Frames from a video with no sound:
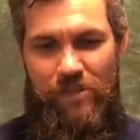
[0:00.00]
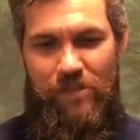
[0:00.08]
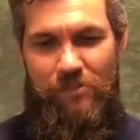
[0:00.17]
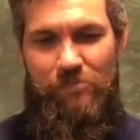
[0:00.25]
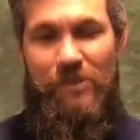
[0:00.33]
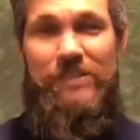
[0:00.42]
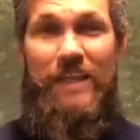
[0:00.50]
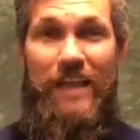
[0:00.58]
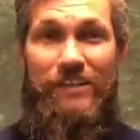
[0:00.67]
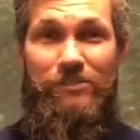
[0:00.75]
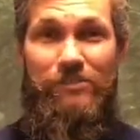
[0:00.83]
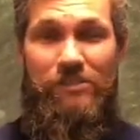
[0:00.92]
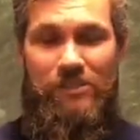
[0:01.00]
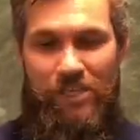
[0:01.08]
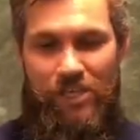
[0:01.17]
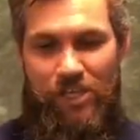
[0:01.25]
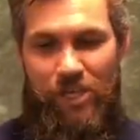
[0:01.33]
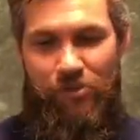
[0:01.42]
But Daniel
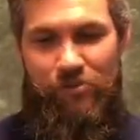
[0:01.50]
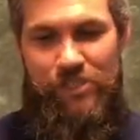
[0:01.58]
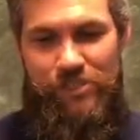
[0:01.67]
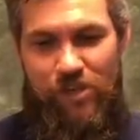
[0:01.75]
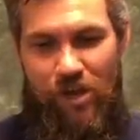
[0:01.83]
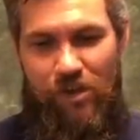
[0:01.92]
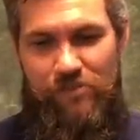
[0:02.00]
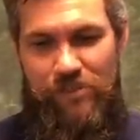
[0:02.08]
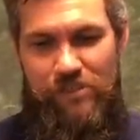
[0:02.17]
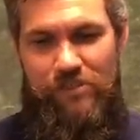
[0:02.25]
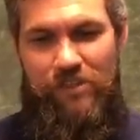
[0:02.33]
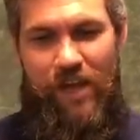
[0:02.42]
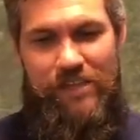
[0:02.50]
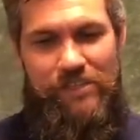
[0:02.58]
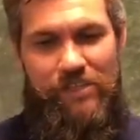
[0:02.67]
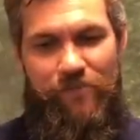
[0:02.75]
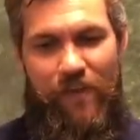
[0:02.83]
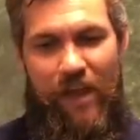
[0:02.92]
resolved not to
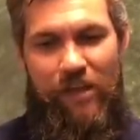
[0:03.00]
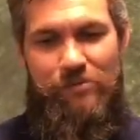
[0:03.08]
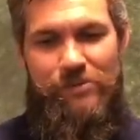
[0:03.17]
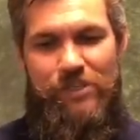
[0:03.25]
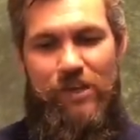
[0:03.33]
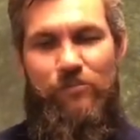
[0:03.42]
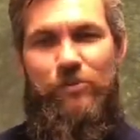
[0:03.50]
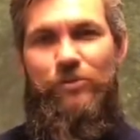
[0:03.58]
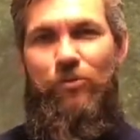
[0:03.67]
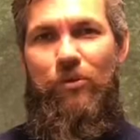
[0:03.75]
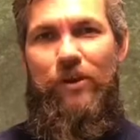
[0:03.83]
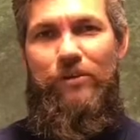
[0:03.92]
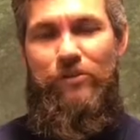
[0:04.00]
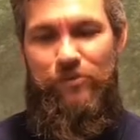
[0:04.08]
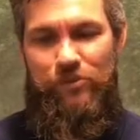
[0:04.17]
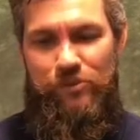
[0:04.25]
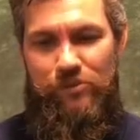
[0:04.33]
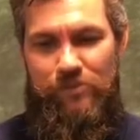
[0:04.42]
defile himself with the royal
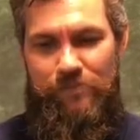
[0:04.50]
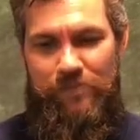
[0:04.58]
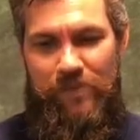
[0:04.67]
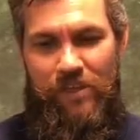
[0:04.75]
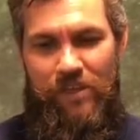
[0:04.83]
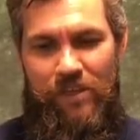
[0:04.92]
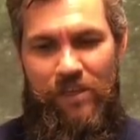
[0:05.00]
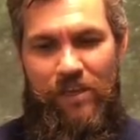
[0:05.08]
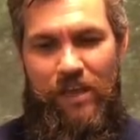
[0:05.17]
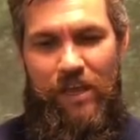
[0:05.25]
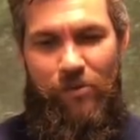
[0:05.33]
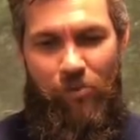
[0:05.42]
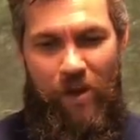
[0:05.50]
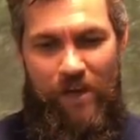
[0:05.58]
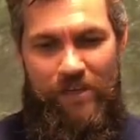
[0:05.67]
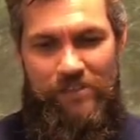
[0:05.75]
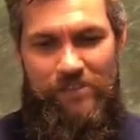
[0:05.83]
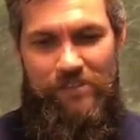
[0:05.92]
food and
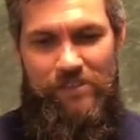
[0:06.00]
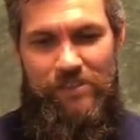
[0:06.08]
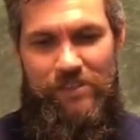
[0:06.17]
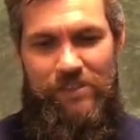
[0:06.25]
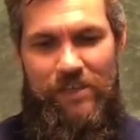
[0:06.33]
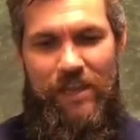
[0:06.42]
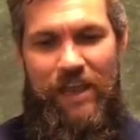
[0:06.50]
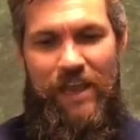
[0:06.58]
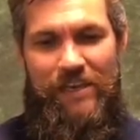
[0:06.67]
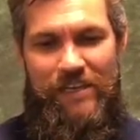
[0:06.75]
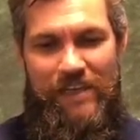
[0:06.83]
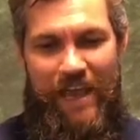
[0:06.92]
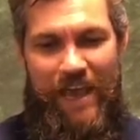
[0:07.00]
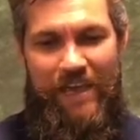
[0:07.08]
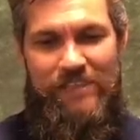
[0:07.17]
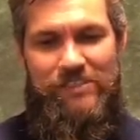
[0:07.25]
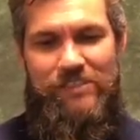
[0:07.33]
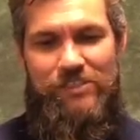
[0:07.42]
wine, and he
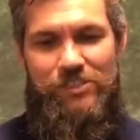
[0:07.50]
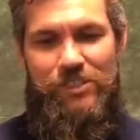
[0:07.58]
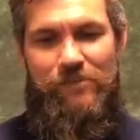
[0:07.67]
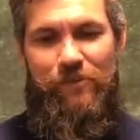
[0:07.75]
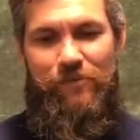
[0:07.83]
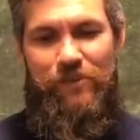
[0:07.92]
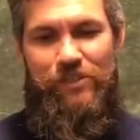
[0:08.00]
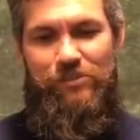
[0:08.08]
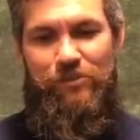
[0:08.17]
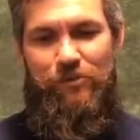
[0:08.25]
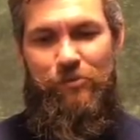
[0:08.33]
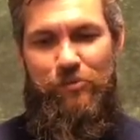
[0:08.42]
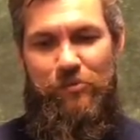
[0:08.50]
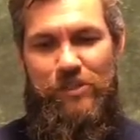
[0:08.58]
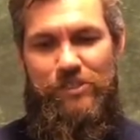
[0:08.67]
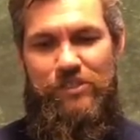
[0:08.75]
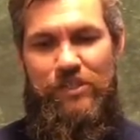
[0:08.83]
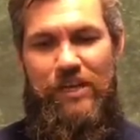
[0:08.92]
asked the chief official for
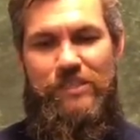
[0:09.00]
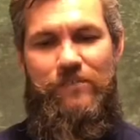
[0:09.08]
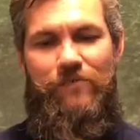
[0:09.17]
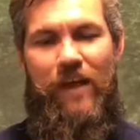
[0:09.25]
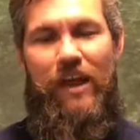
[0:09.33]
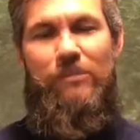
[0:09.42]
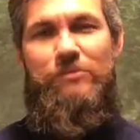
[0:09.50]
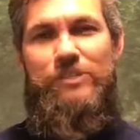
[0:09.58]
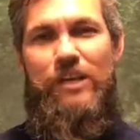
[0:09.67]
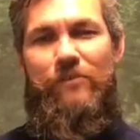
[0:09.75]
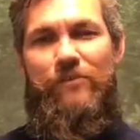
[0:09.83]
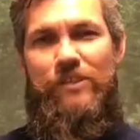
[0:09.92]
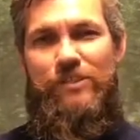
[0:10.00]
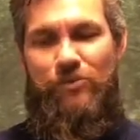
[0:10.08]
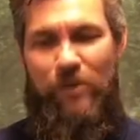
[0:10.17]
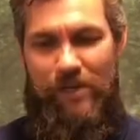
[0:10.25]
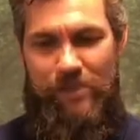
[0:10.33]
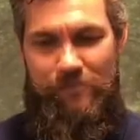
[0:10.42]
permission not to defile himself in this way.